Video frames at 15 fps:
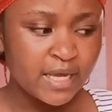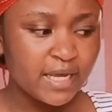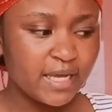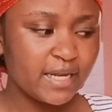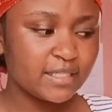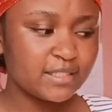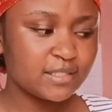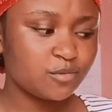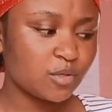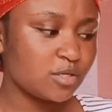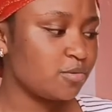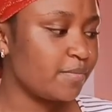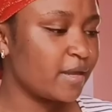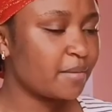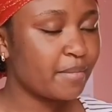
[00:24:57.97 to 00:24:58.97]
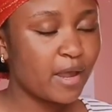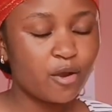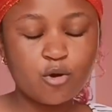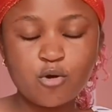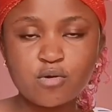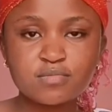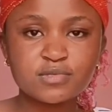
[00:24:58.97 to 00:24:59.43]
And I just want to make my
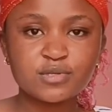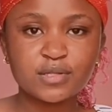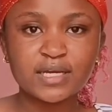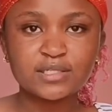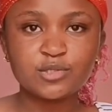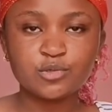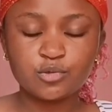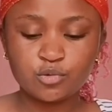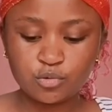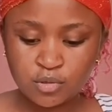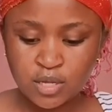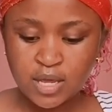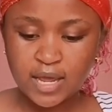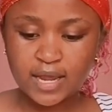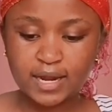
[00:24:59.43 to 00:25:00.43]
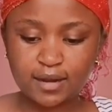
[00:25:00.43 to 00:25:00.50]
home so that you know I